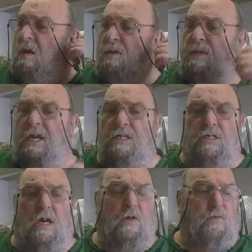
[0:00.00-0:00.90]
on the
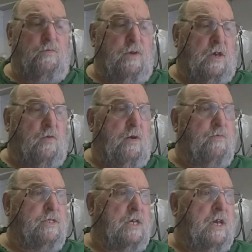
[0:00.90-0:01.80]
inside with my
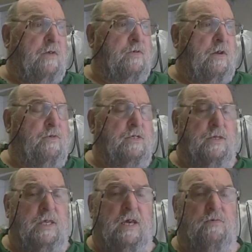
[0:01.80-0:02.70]
equipment. I have to have it
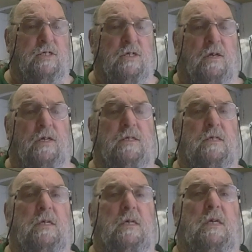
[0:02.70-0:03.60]
on the outside.
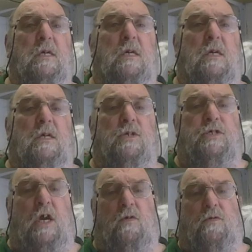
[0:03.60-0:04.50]

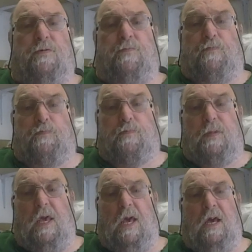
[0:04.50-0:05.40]
So,
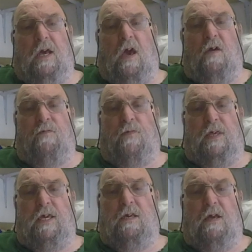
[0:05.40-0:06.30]
uh,
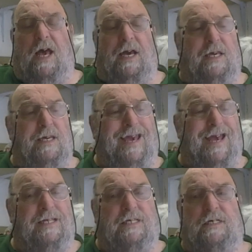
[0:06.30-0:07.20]
hopefully, I can
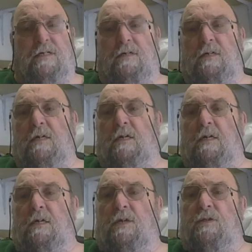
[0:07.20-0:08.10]
get
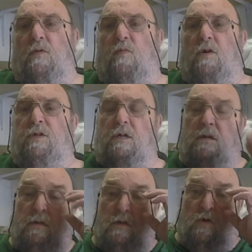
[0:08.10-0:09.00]
the wood
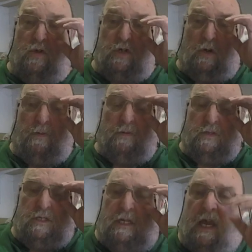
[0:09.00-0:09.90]
cut
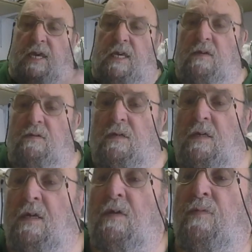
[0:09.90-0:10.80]
up today
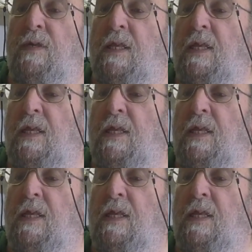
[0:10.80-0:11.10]
with a